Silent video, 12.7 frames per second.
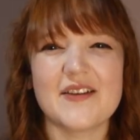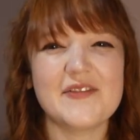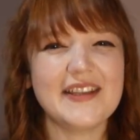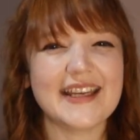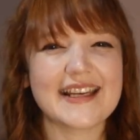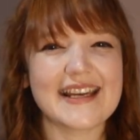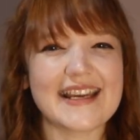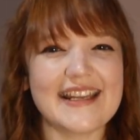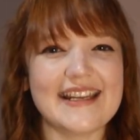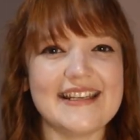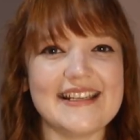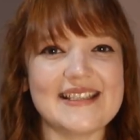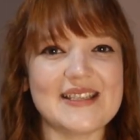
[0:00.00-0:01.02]
I feel like I
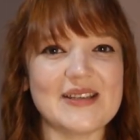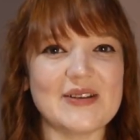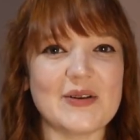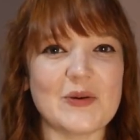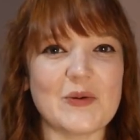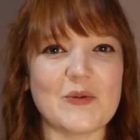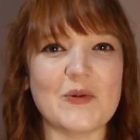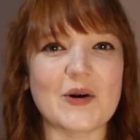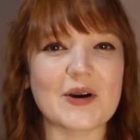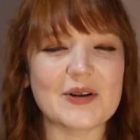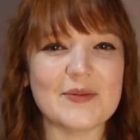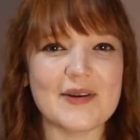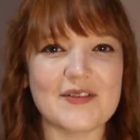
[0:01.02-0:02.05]
kinda need to
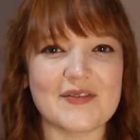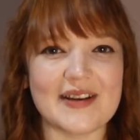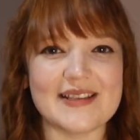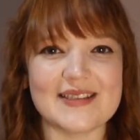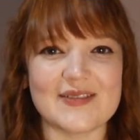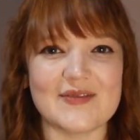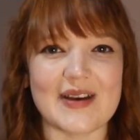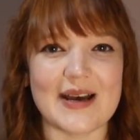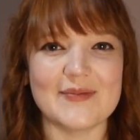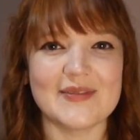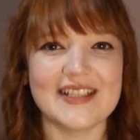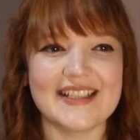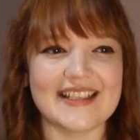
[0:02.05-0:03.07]
warn all my friends and
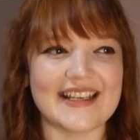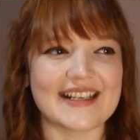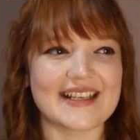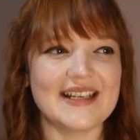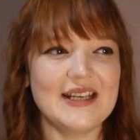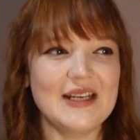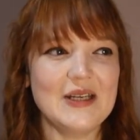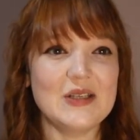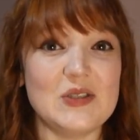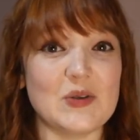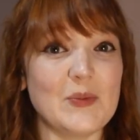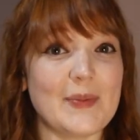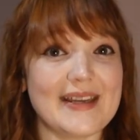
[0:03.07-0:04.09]
family, like,
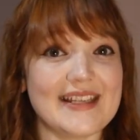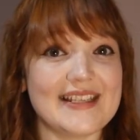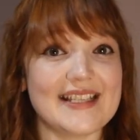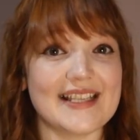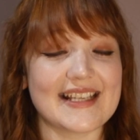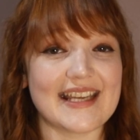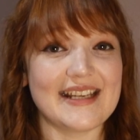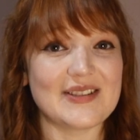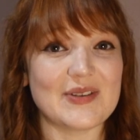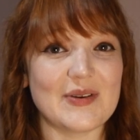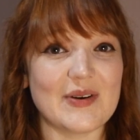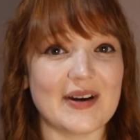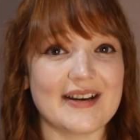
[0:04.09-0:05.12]
don't bite into the cake
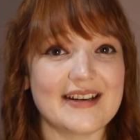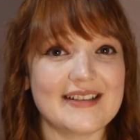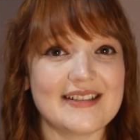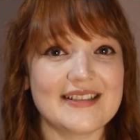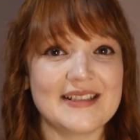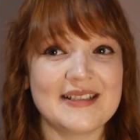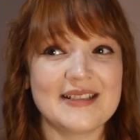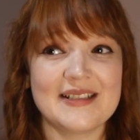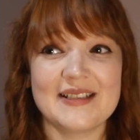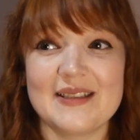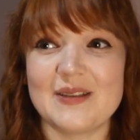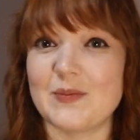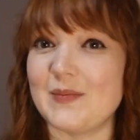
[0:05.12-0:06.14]
too hard.
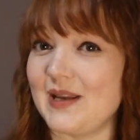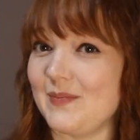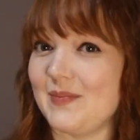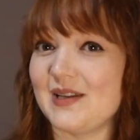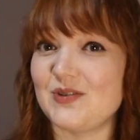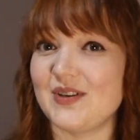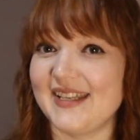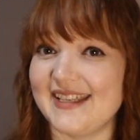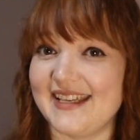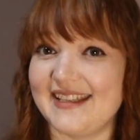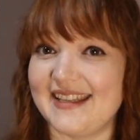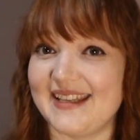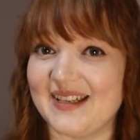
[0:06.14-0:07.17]
There might be a
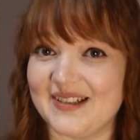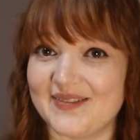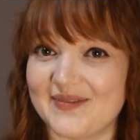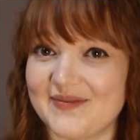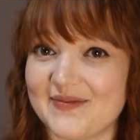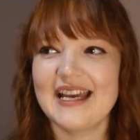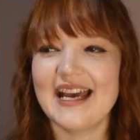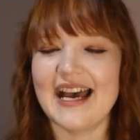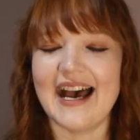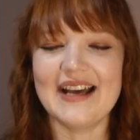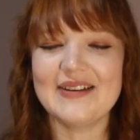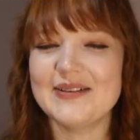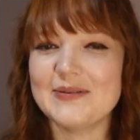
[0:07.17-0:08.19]
trinket in there.
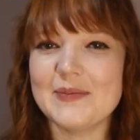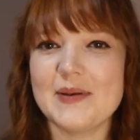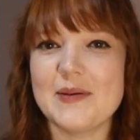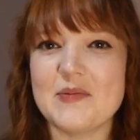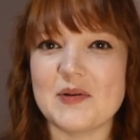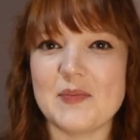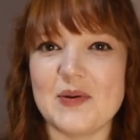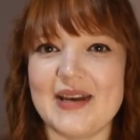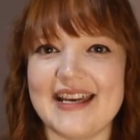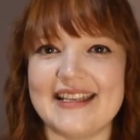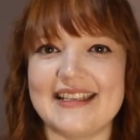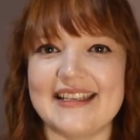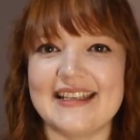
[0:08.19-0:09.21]
I don't know what people would put
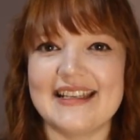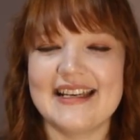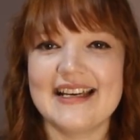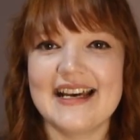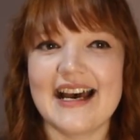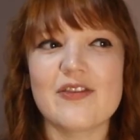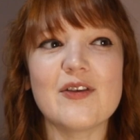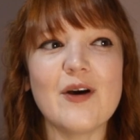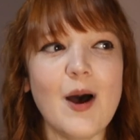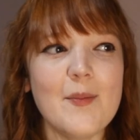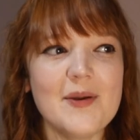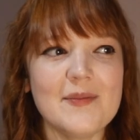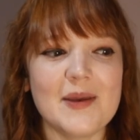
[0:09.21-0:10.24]
in. I
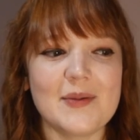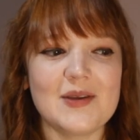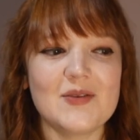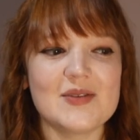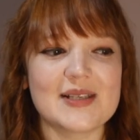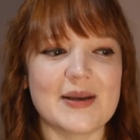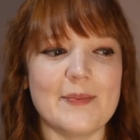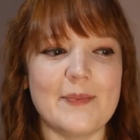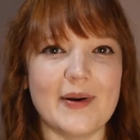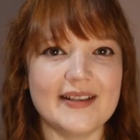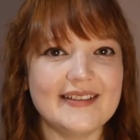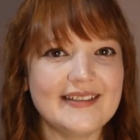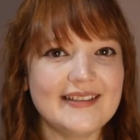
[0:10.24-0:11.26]
thought about maybe using a
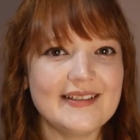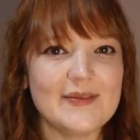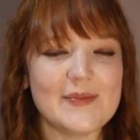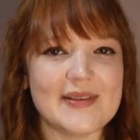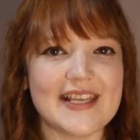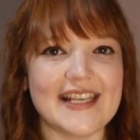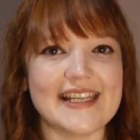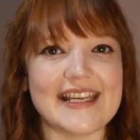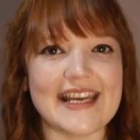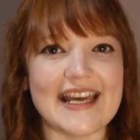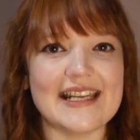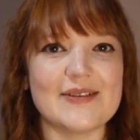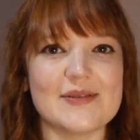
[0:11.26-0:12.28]
button, but then
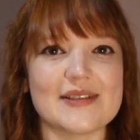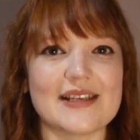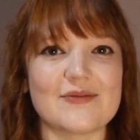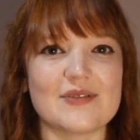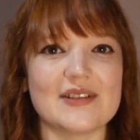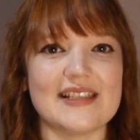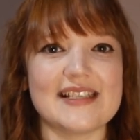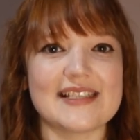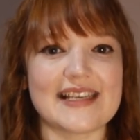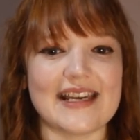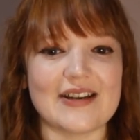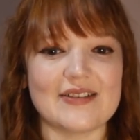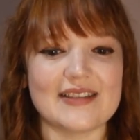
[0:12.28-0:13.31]
again, I was like really
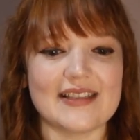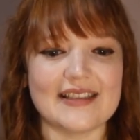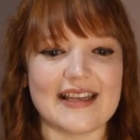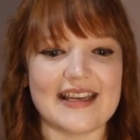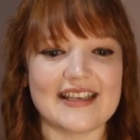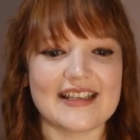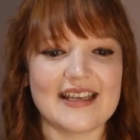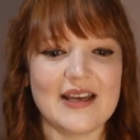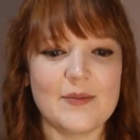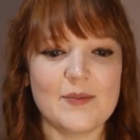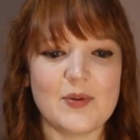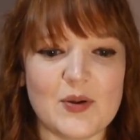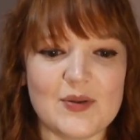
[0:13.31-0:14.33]
scared that like
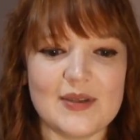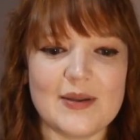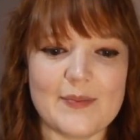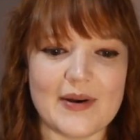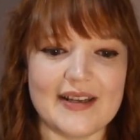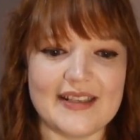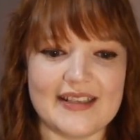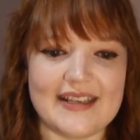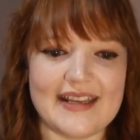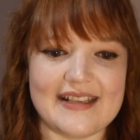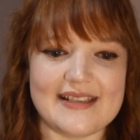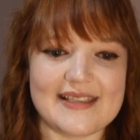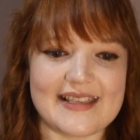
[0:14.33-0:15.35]
putting the button
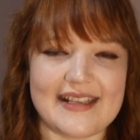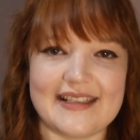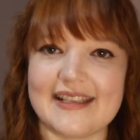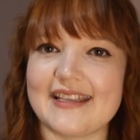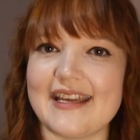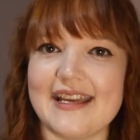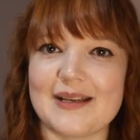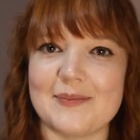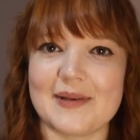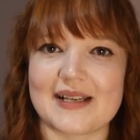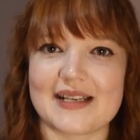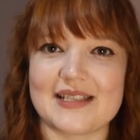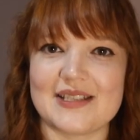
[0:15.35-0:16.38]
inside the cake
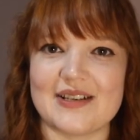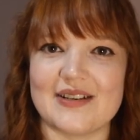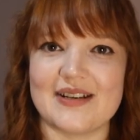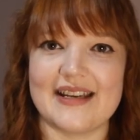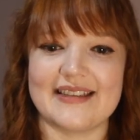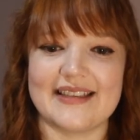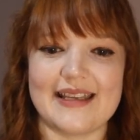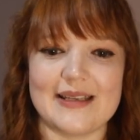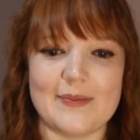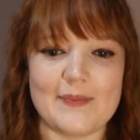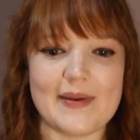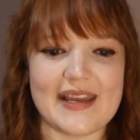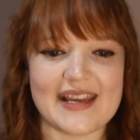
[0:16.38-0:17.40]
mixture and letting
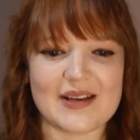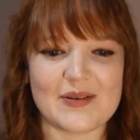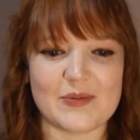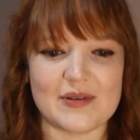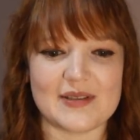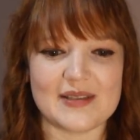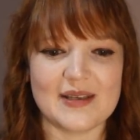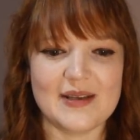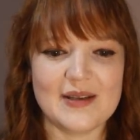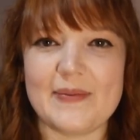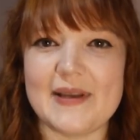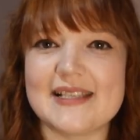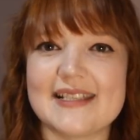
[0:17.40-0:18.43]
it bake would
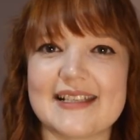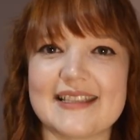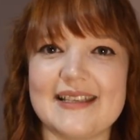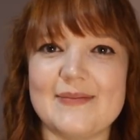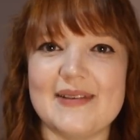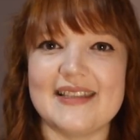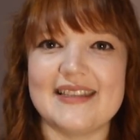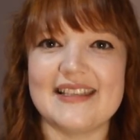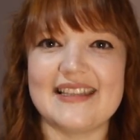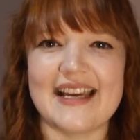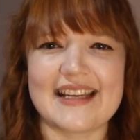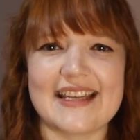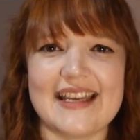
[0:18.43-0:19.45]
basically mean that
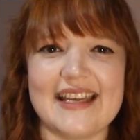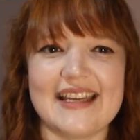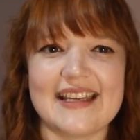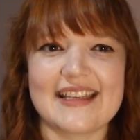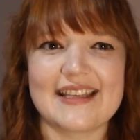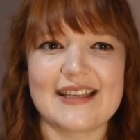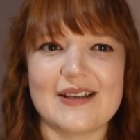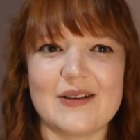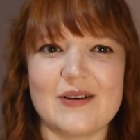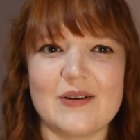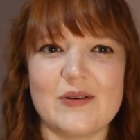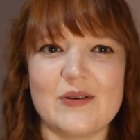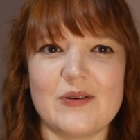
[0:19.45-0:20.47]
that cake
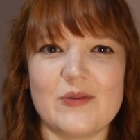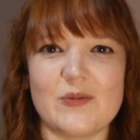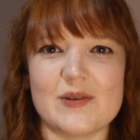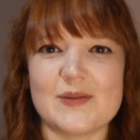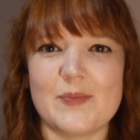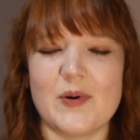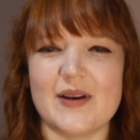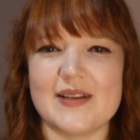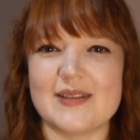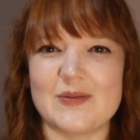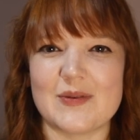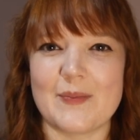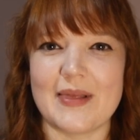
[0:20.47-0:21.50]
was
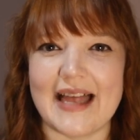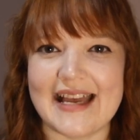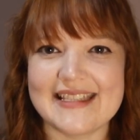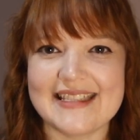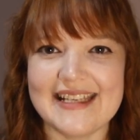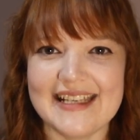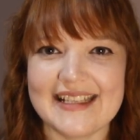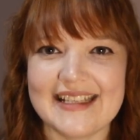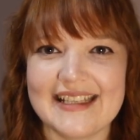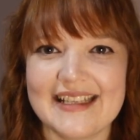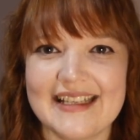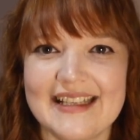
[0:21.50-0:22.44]
poisoned with plastic.